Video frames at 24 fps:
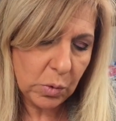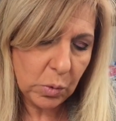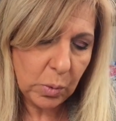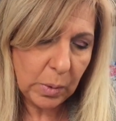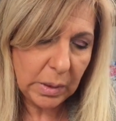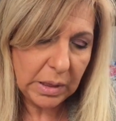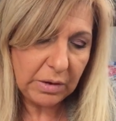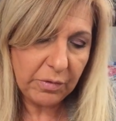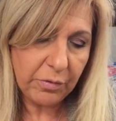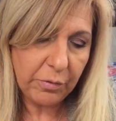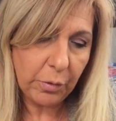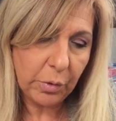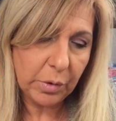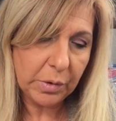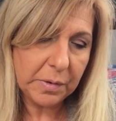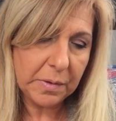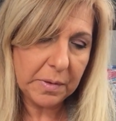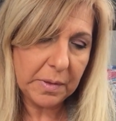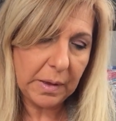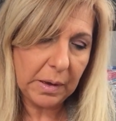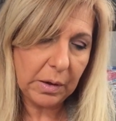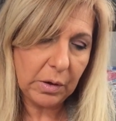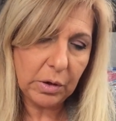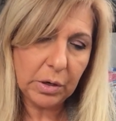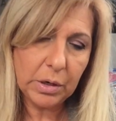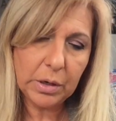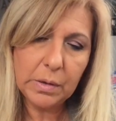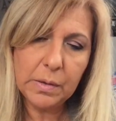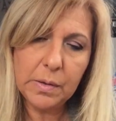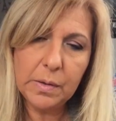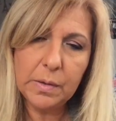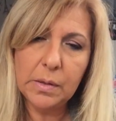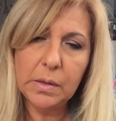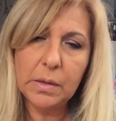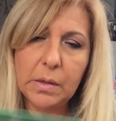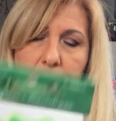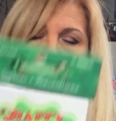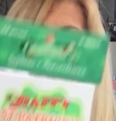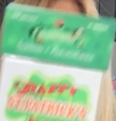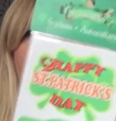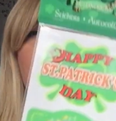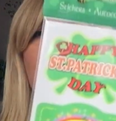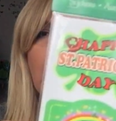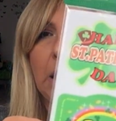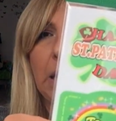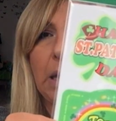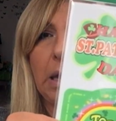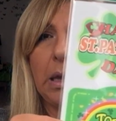24 stickers,
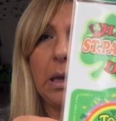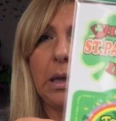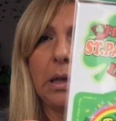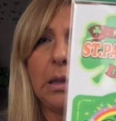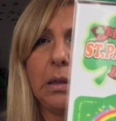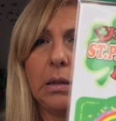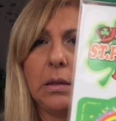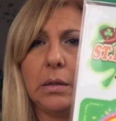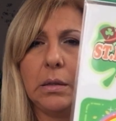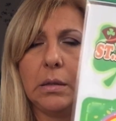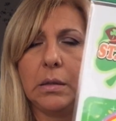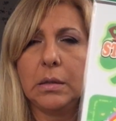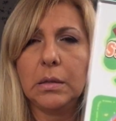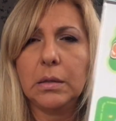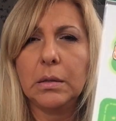and